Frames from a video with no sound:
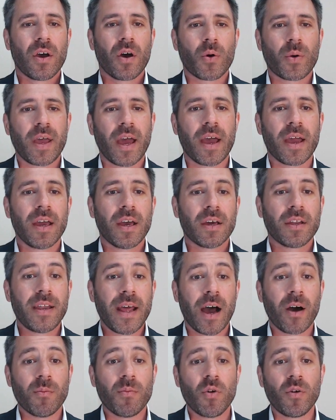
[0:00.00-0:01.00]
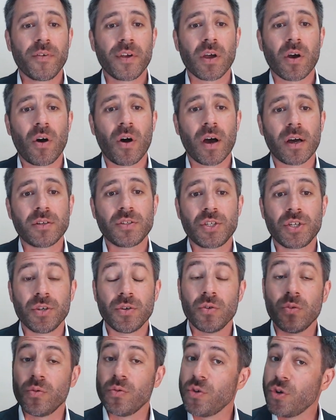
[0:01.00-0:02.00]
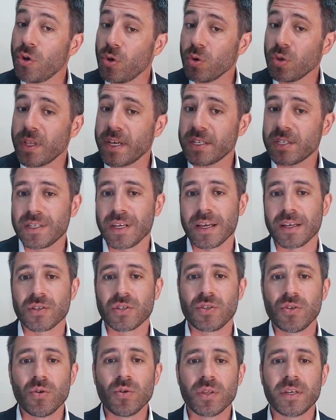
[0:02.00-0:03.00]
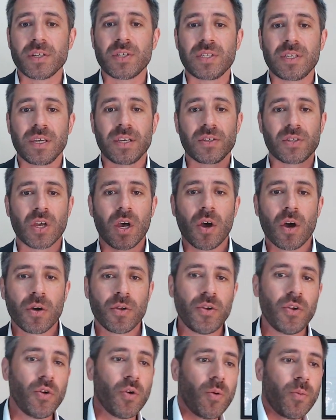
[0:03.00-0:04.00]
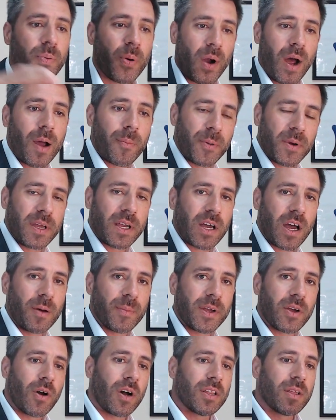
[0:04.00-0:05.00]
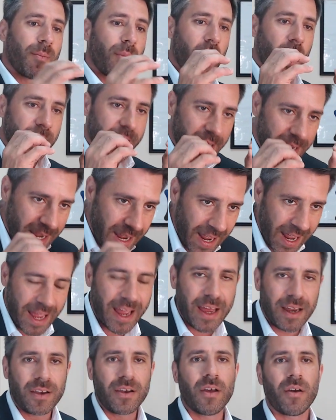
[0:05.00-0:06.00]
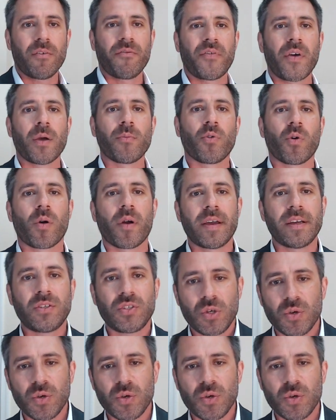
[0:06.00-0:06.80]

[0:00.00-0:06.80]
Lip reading: Okay, now moving on to new listings. New property coming on the market in February